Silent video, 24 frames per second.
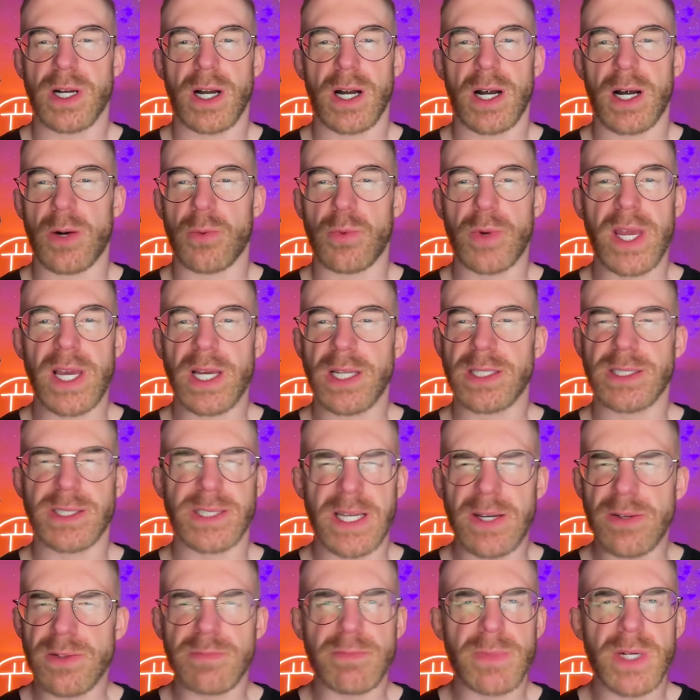Uh, we had
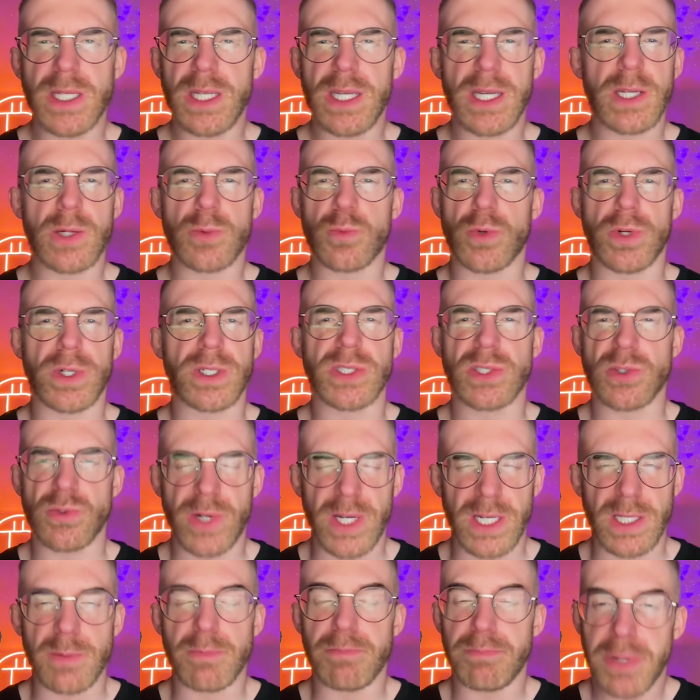sound money and it works
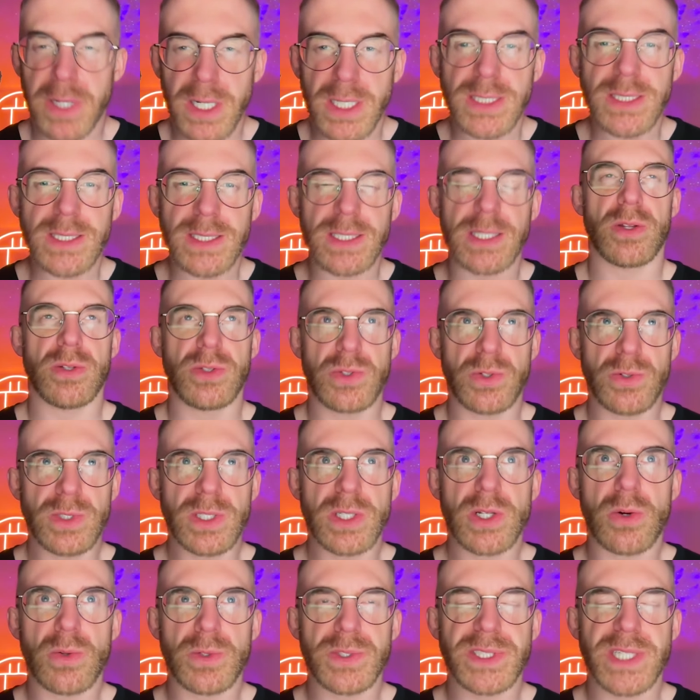great, but during
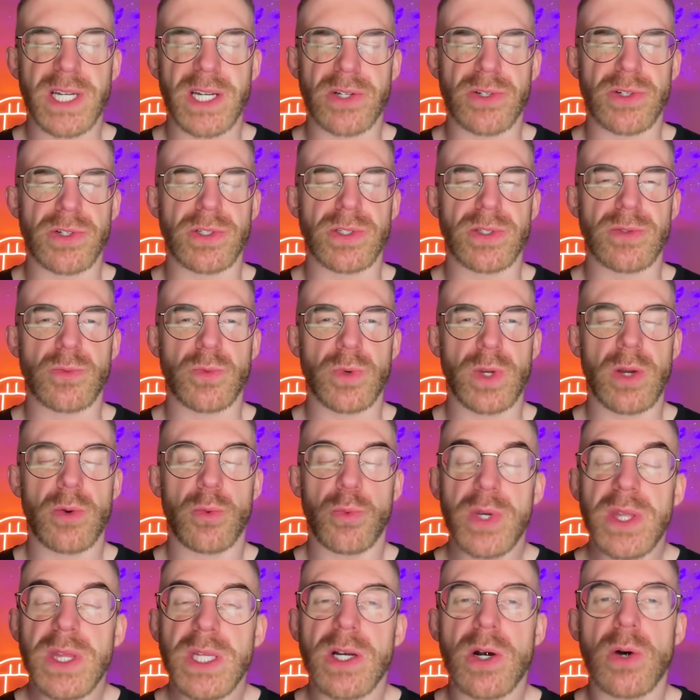the gold standard, we,
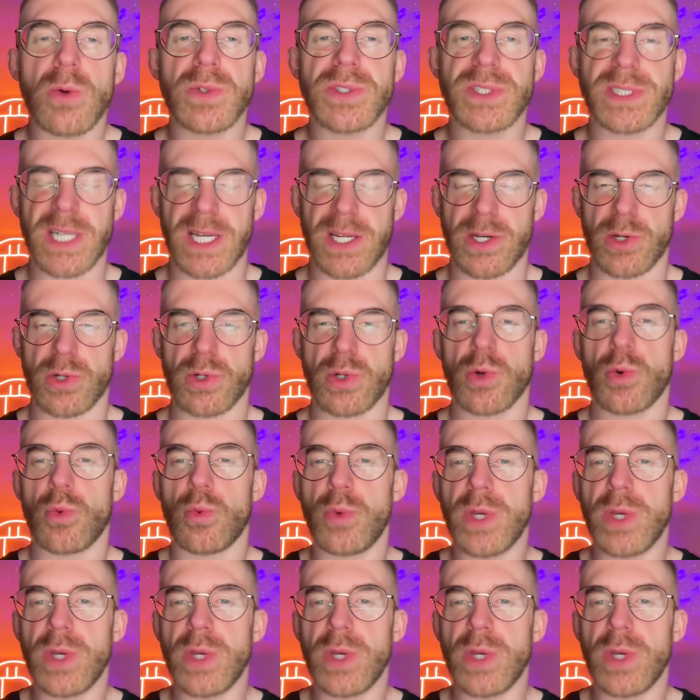with the gold standard,